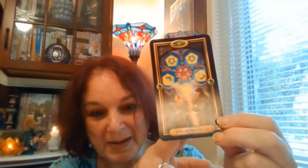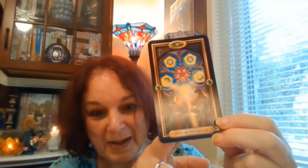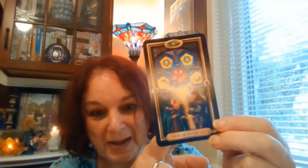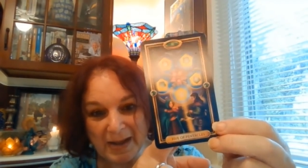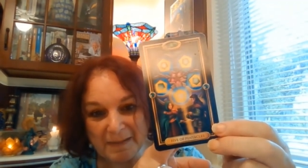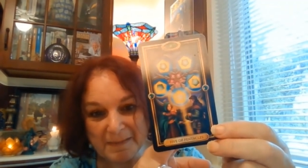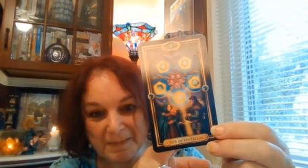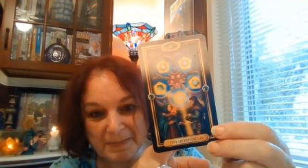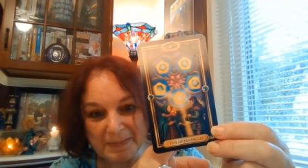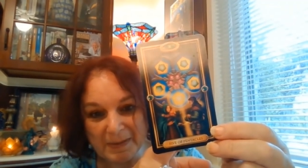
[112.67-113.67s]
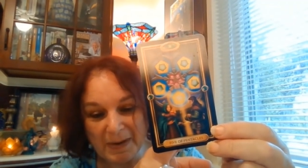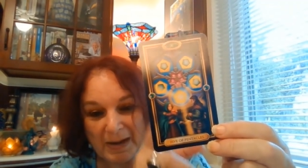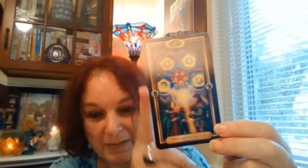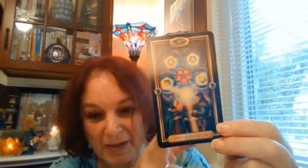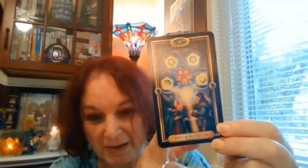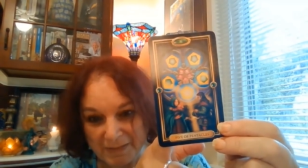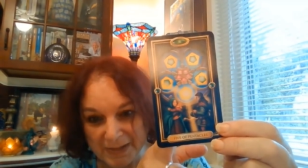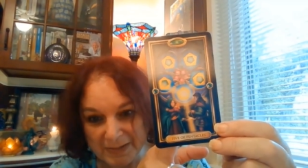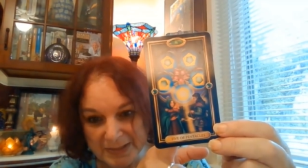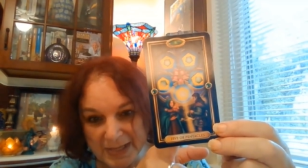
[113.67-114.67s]
um, or hadn't thought of
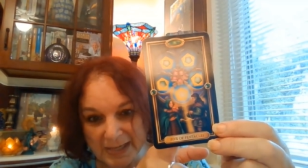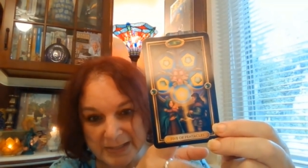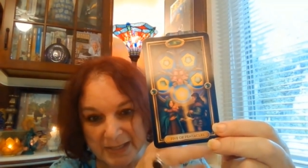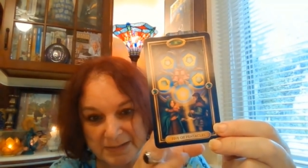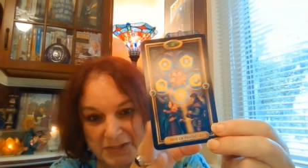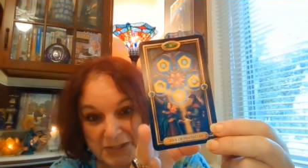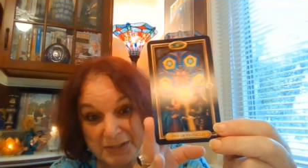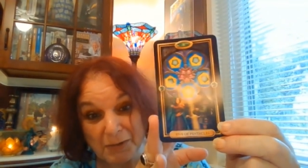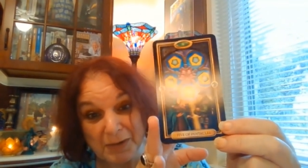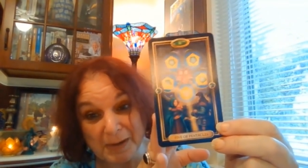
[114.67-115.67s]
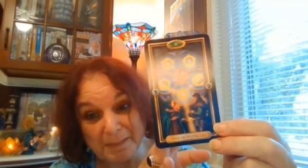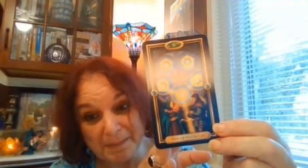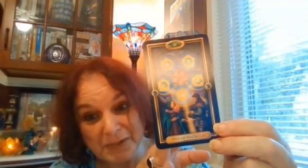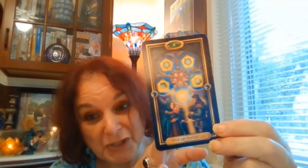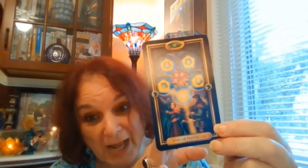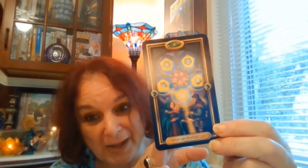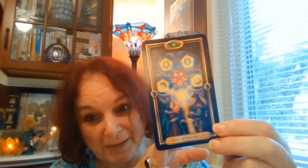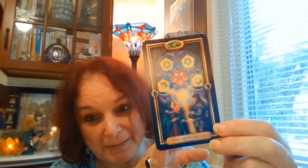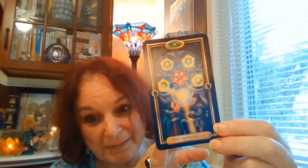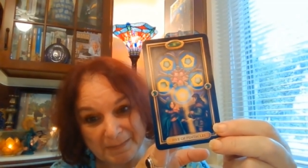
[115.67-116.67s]
it in this context, that she's holding a
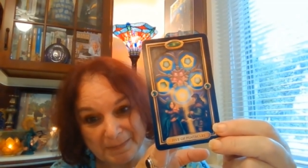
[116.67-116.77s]
child.